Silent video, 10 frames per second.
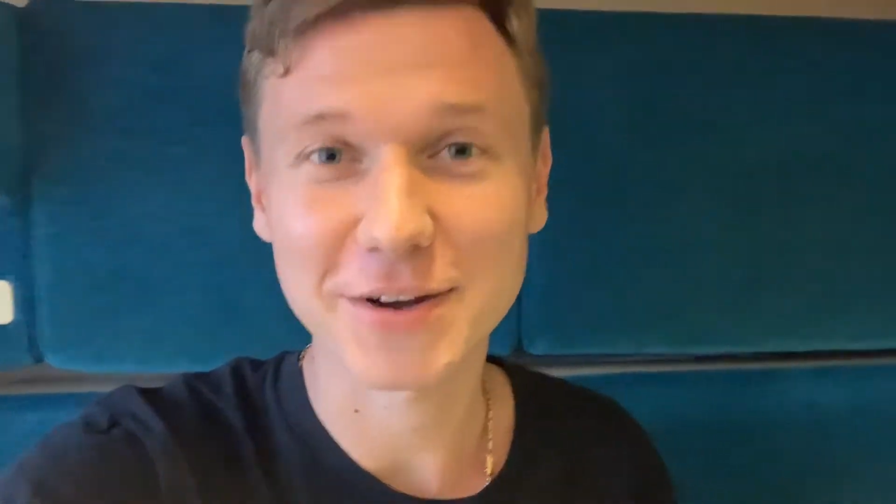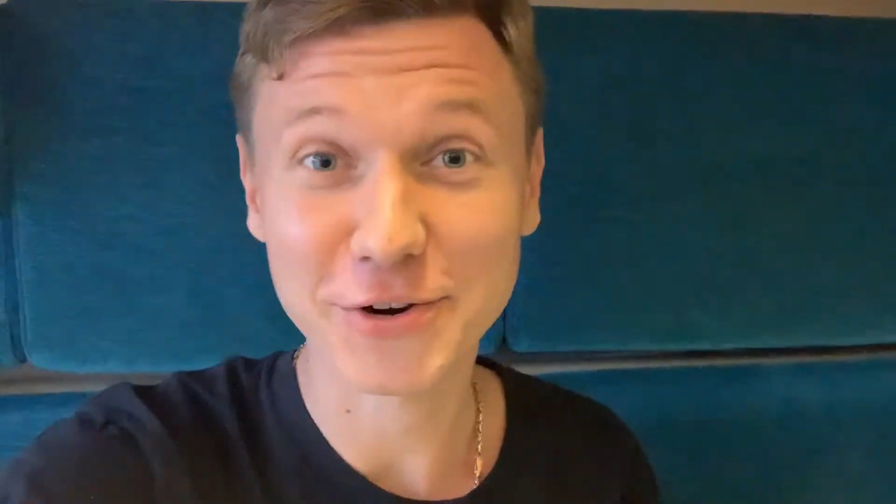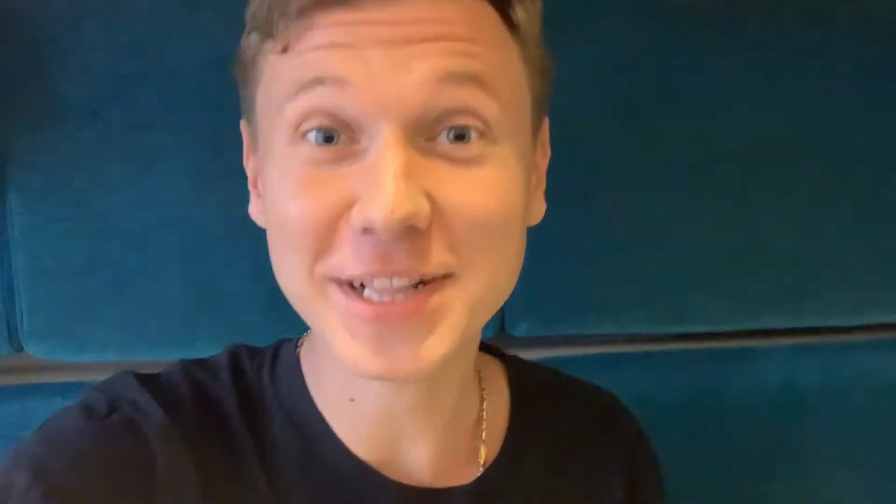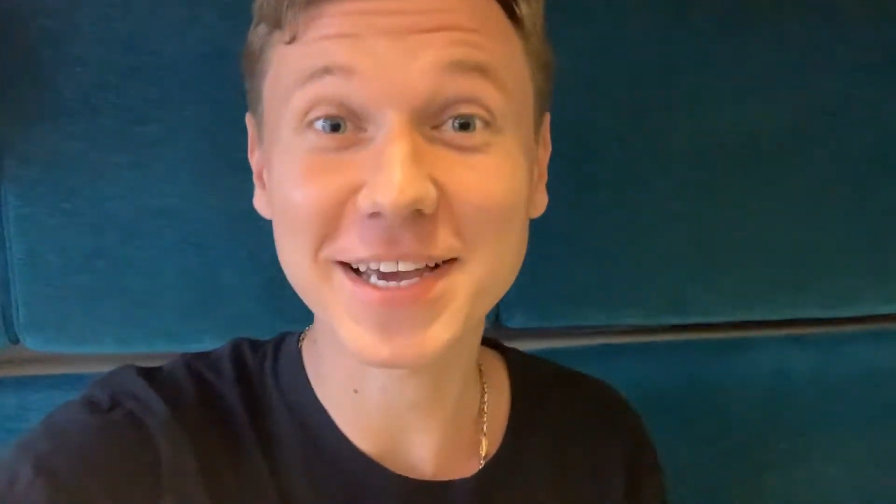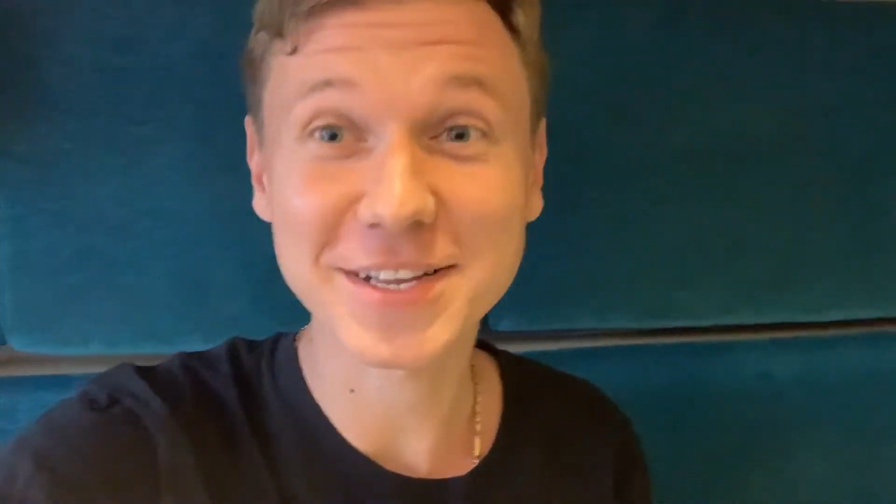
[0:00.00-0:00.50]

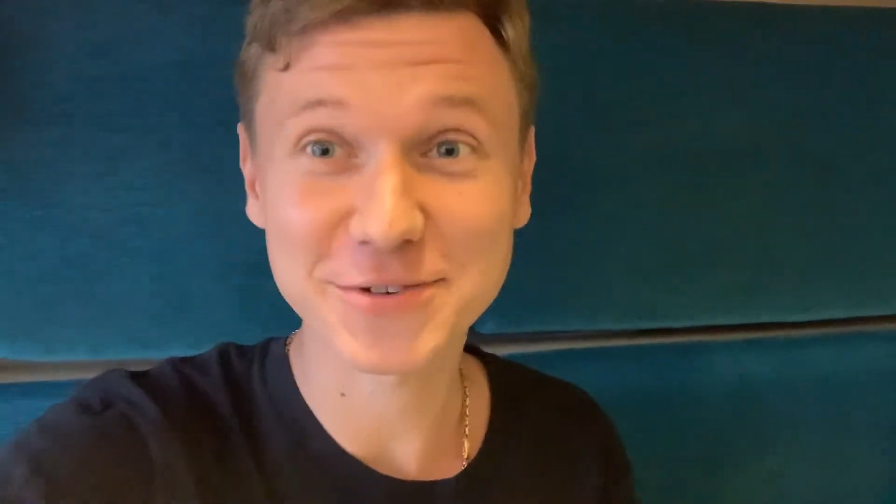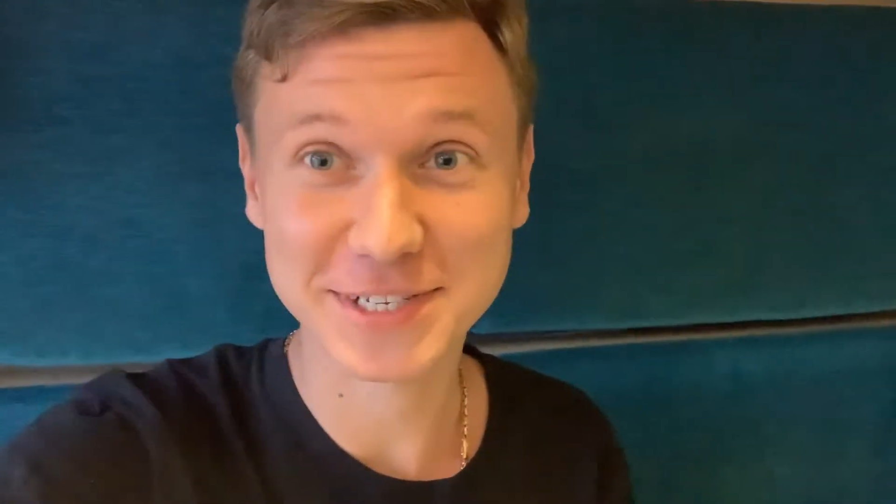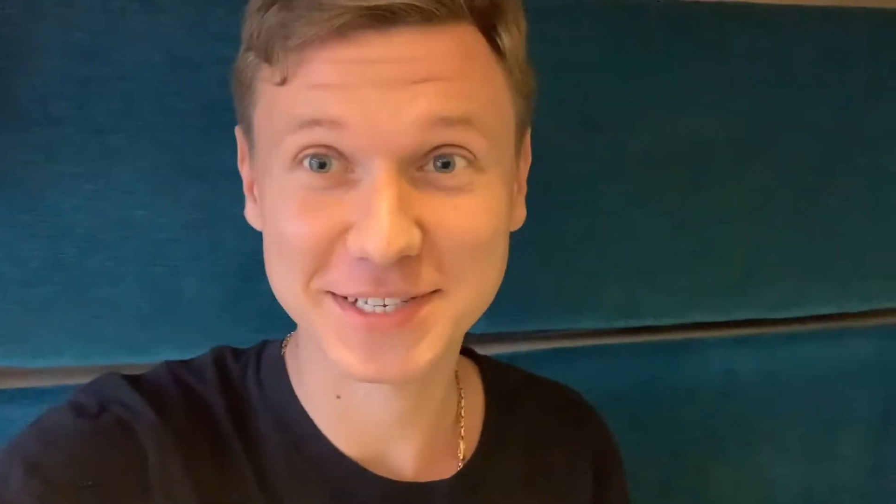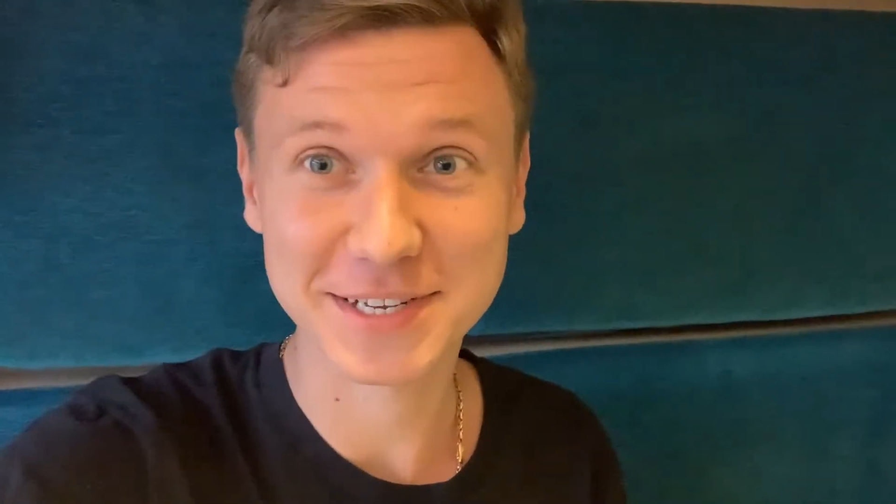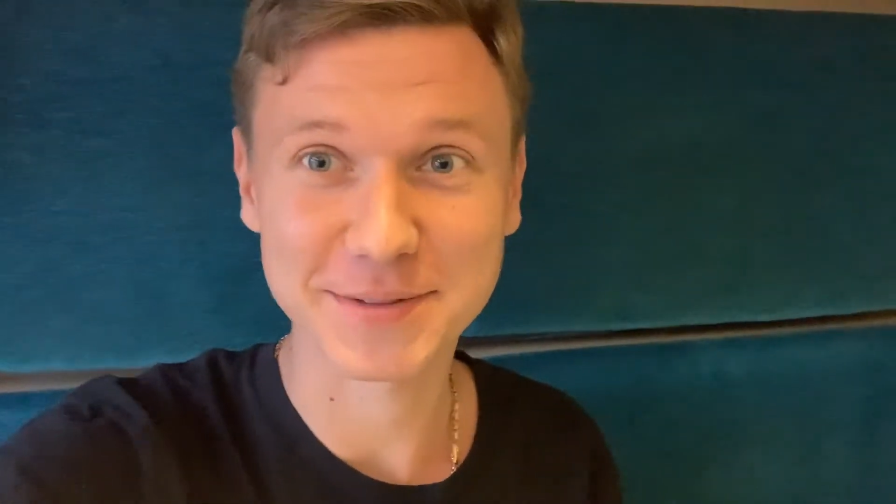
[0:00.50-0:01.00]
Really
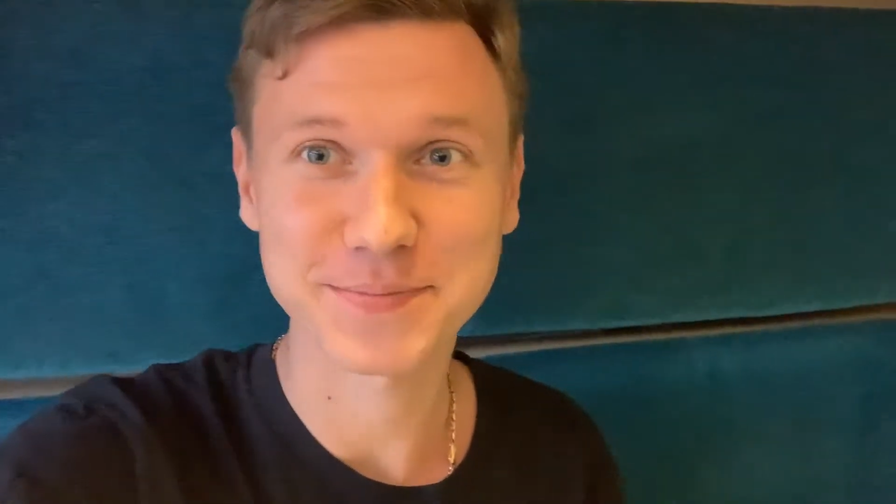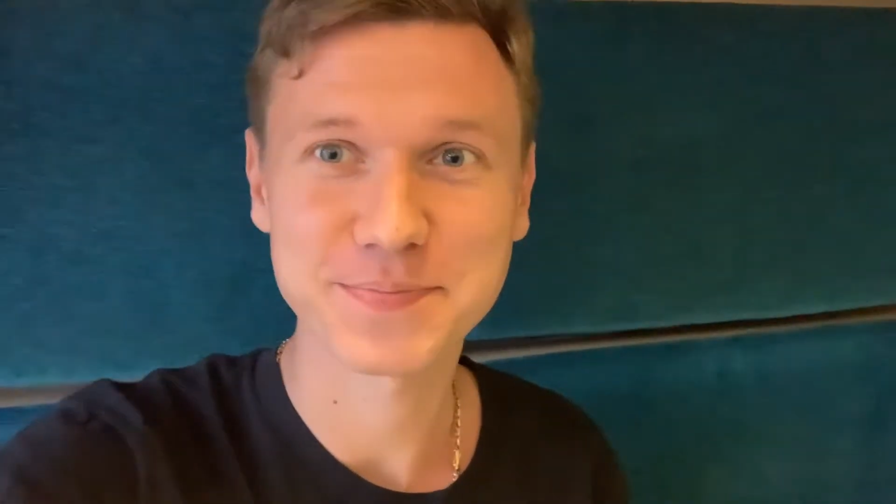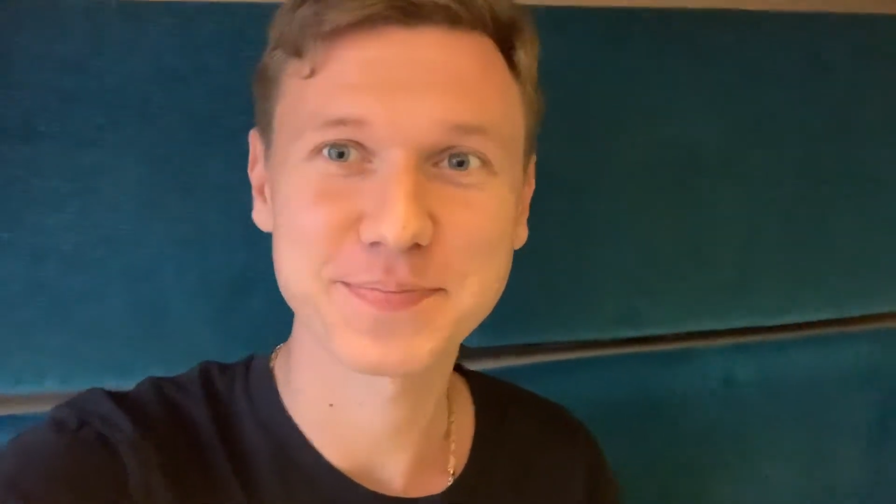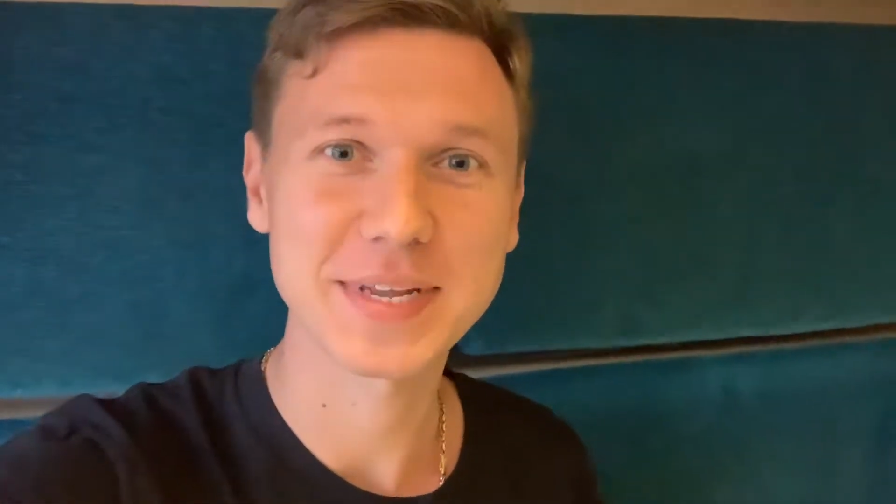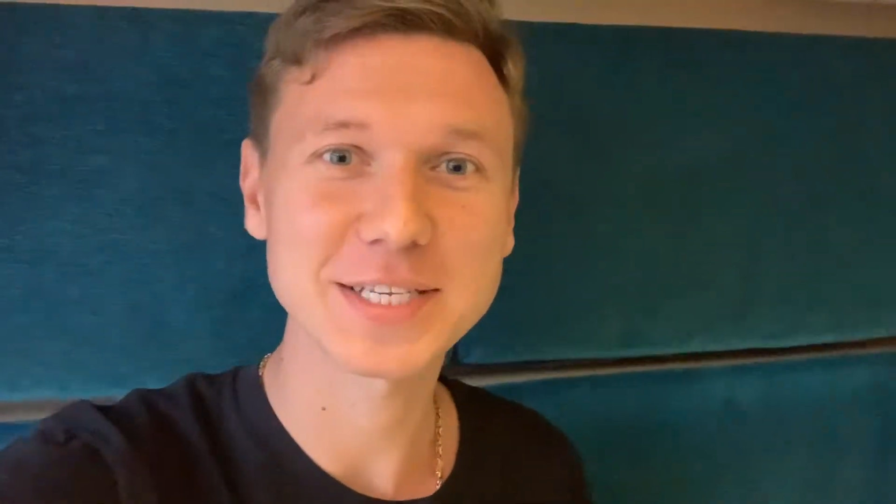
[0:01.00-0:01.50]
interesting,
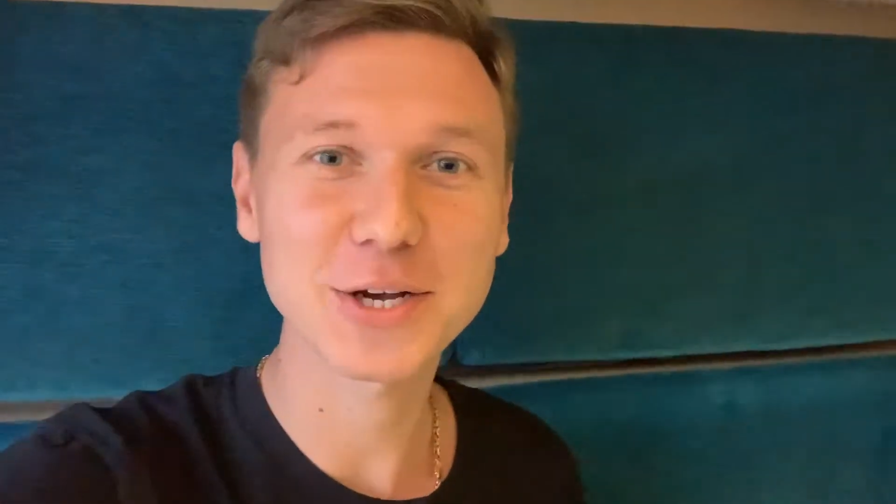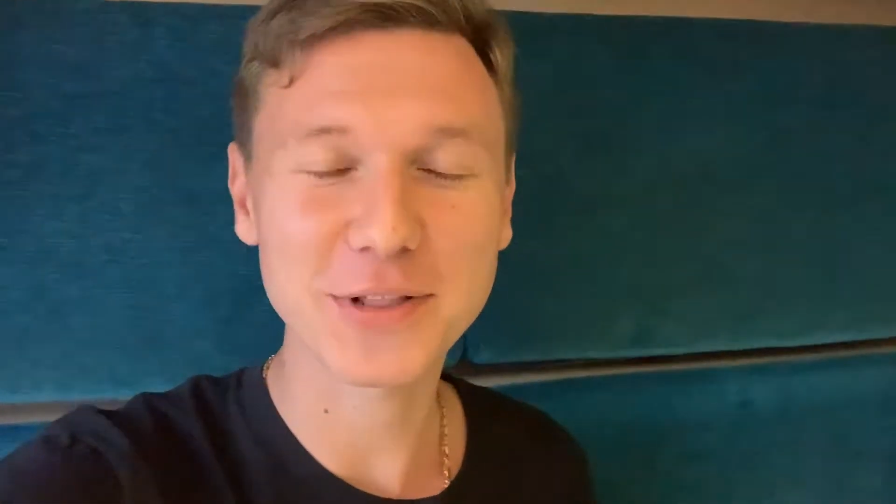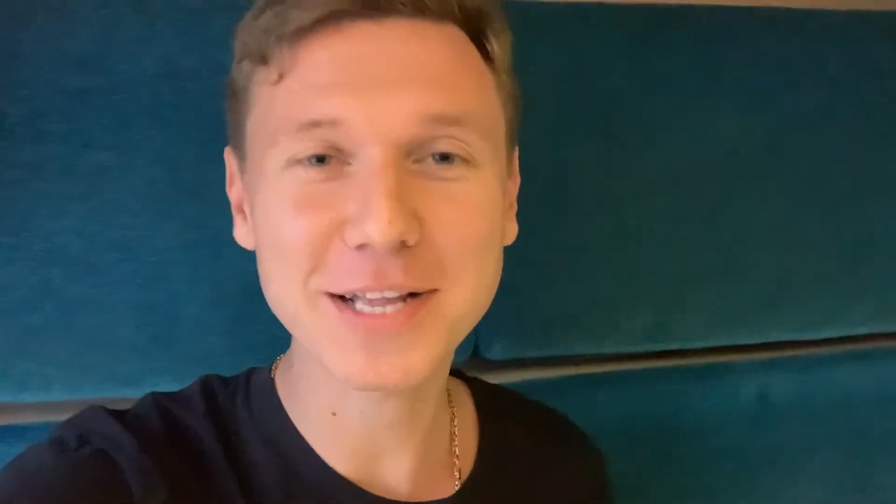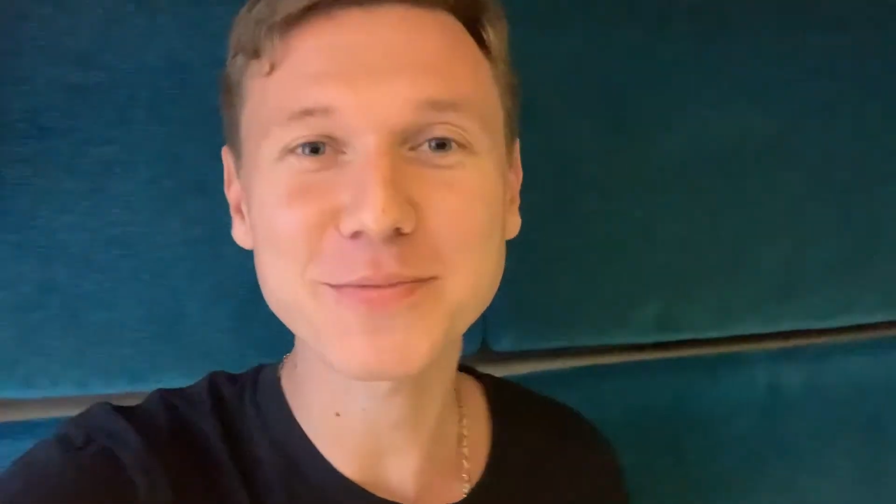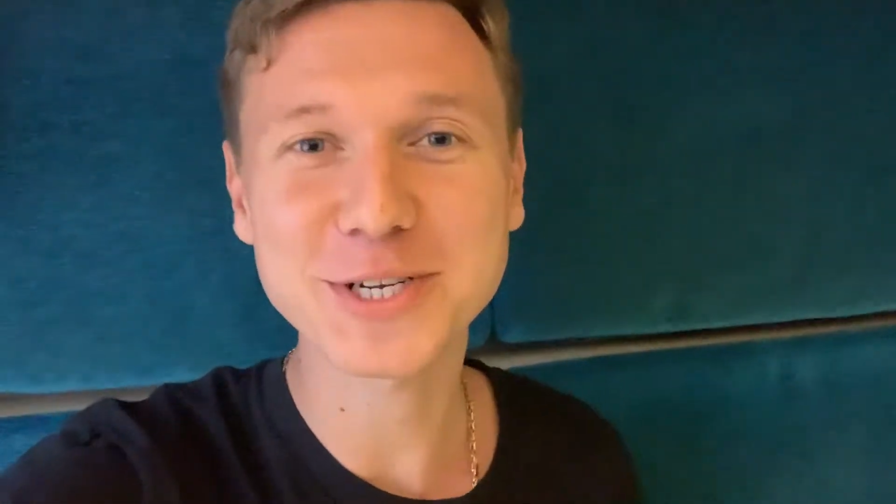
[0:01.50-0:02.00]
so
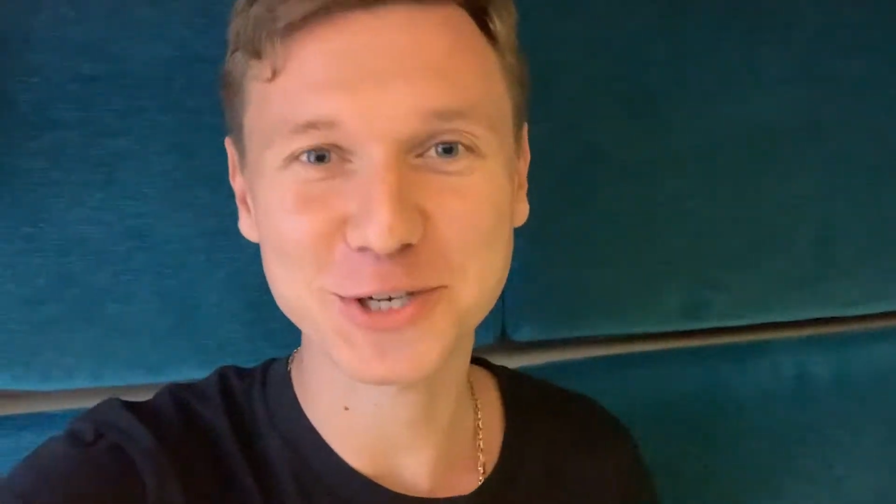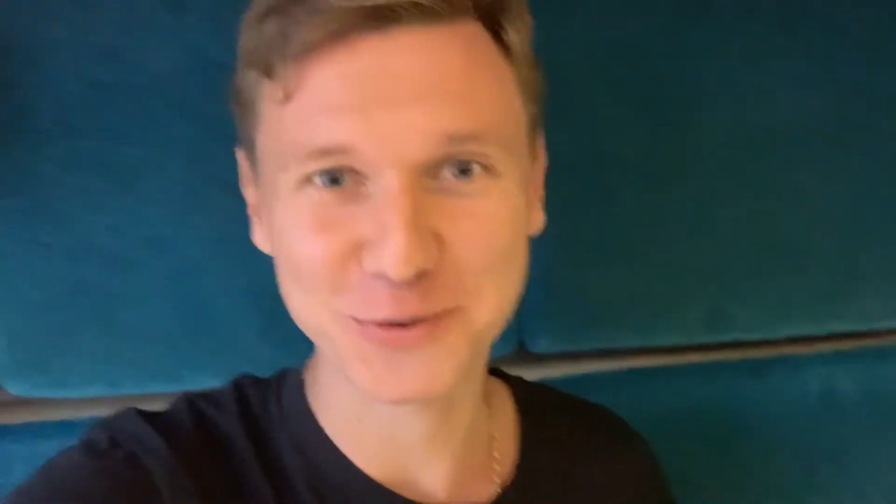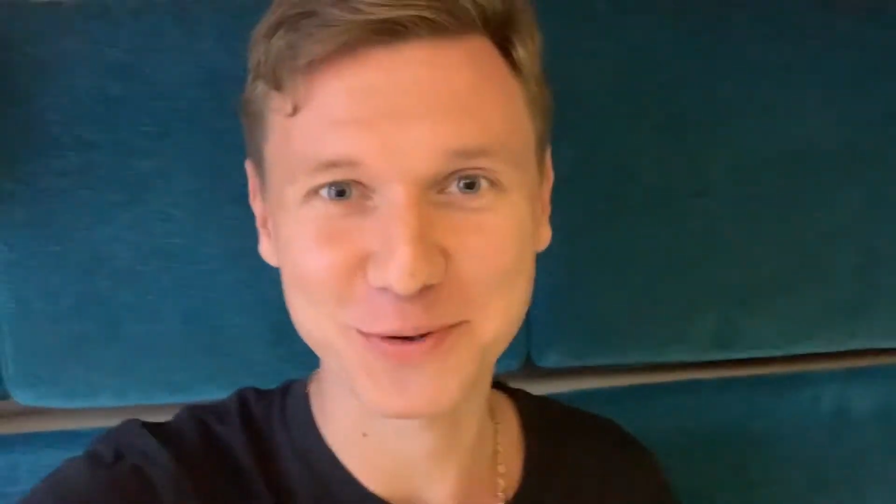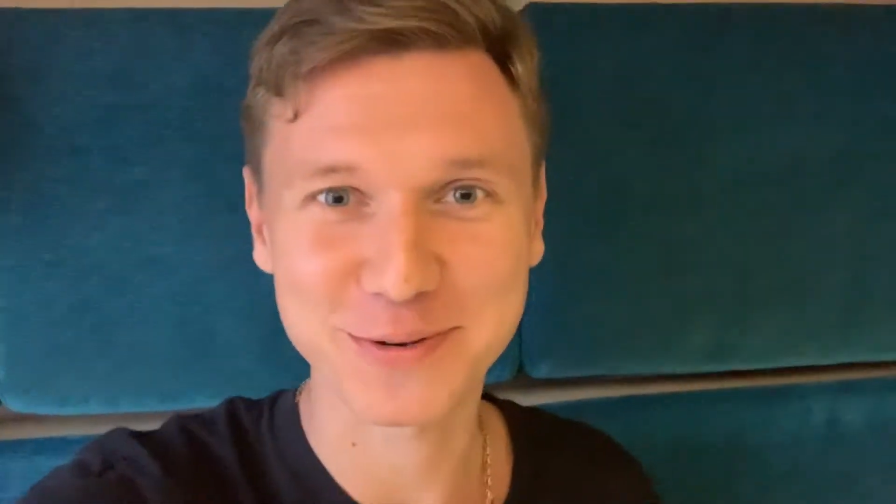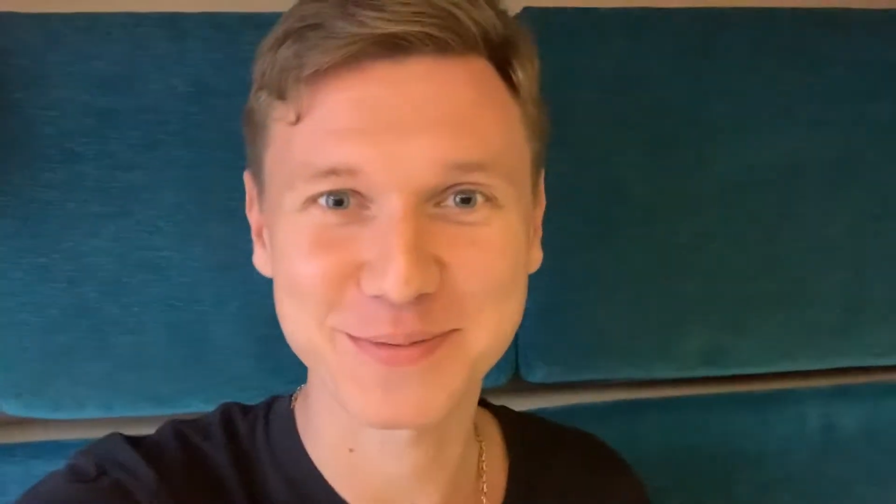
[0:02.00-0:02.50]
let me show you.